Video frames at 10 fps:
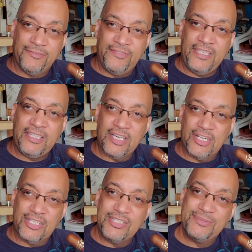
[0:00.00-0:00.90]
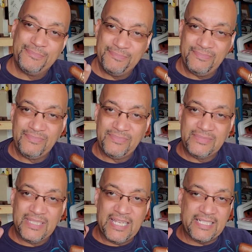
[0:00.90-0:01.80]
V cutter.
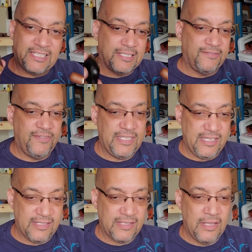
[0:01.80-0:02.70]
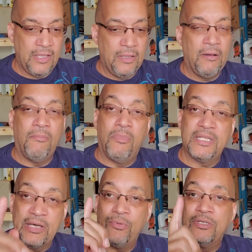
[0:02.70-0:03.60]
I like to cut the V's.
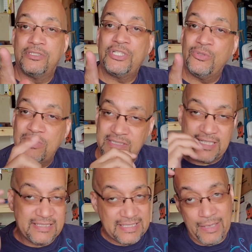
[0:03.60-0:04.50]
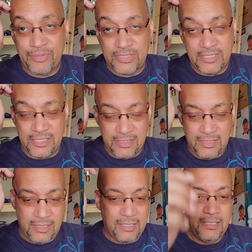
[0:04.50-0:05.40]
But I want to show this example to
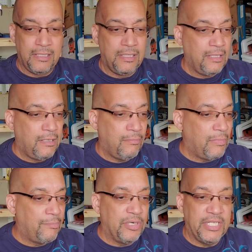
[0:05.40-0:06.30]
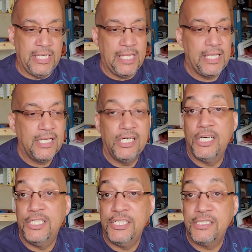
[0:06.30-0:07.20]
my buddy
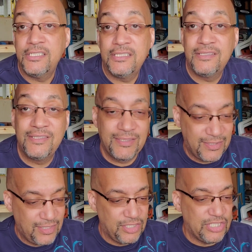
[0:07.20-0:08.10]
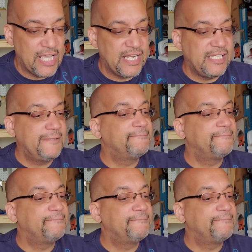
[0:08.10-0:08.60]
Onion, Johnny.